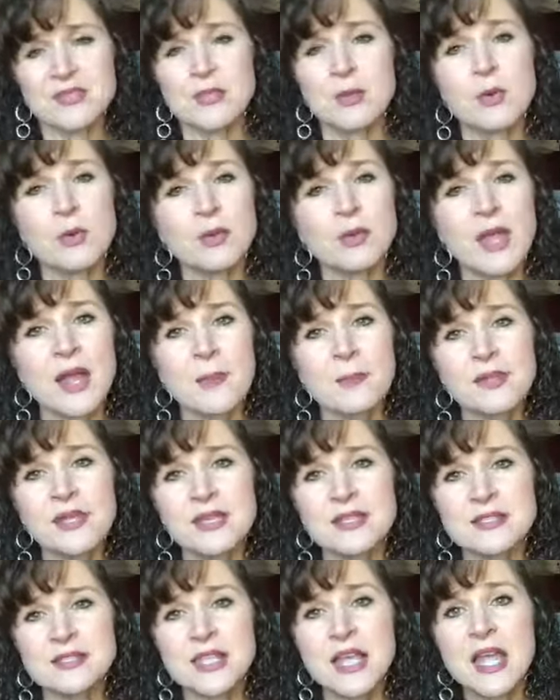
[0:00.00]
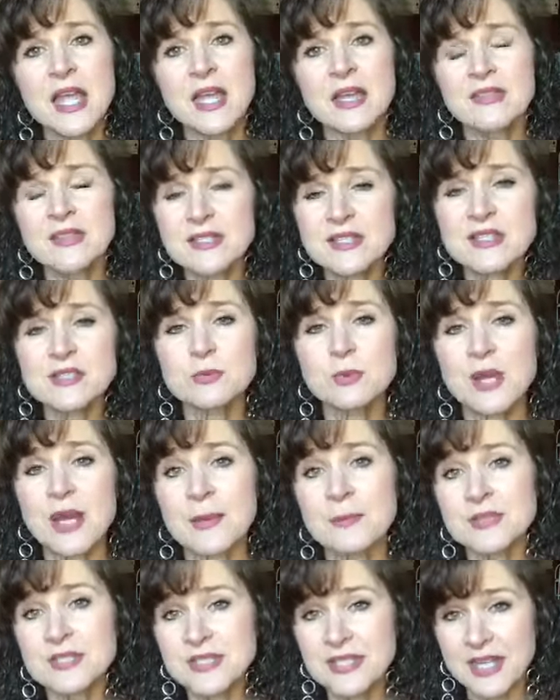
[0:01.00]
this a whole lot because this is what
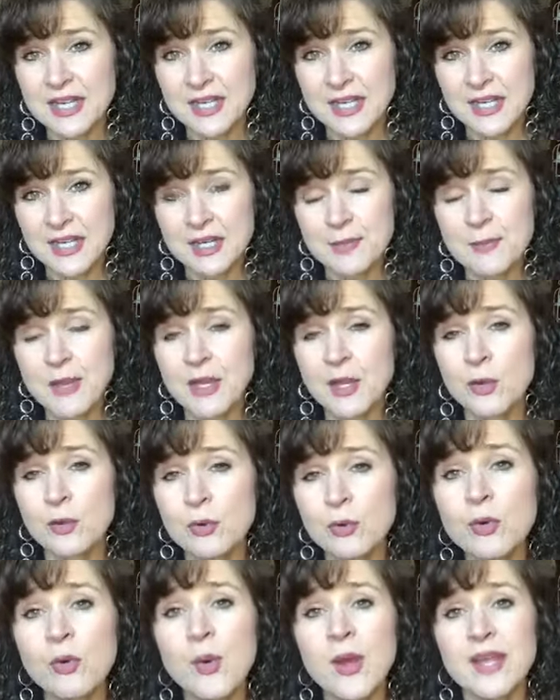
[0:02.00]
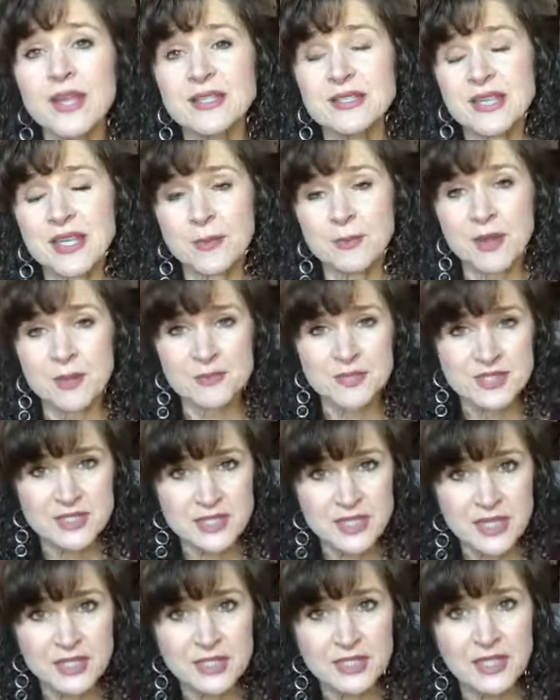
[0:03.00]
I'm studying in my own quiet time. I'm
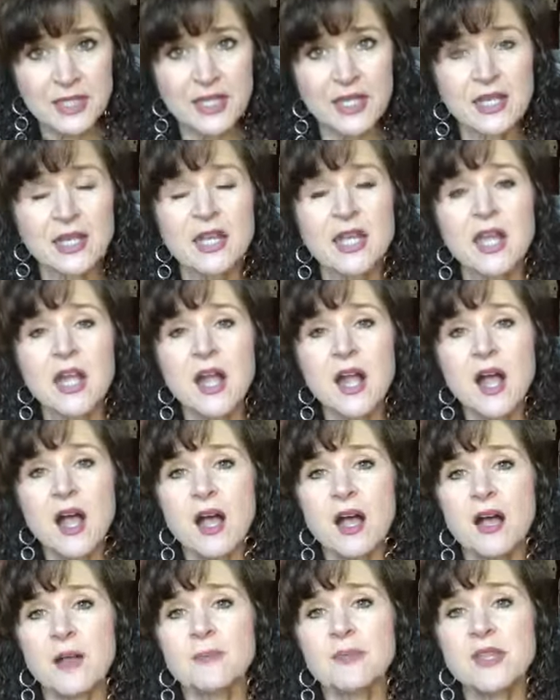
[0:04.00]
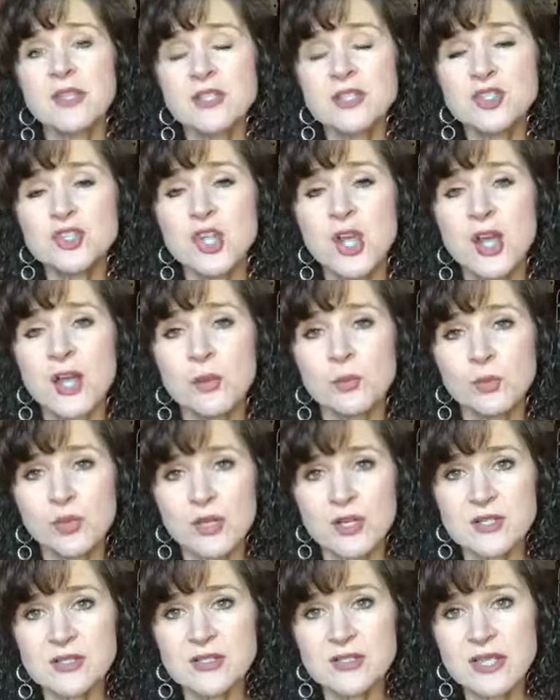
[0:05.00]
studying um, in John
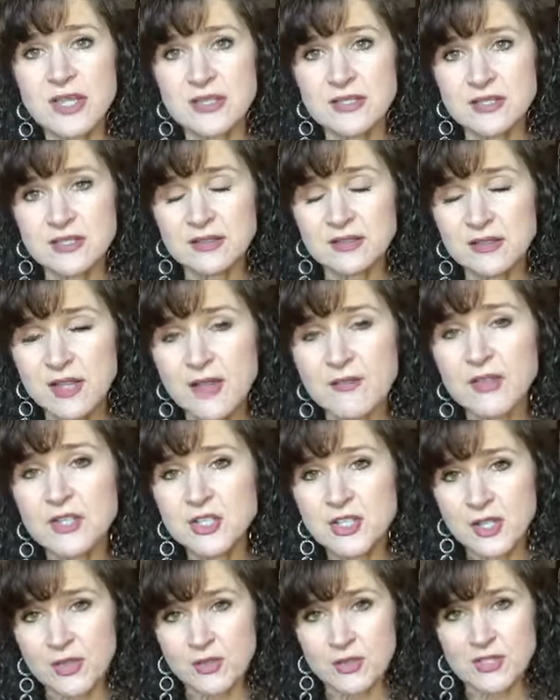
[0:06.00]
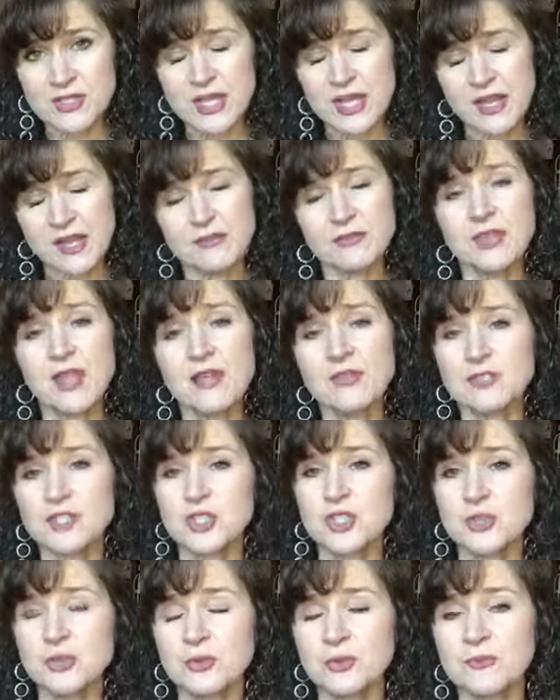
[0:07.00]
where it says to love each other as I have
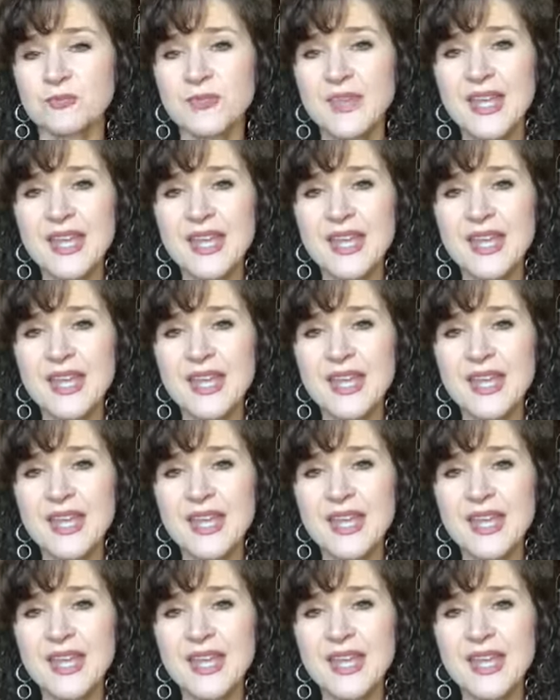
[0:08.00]
loved you.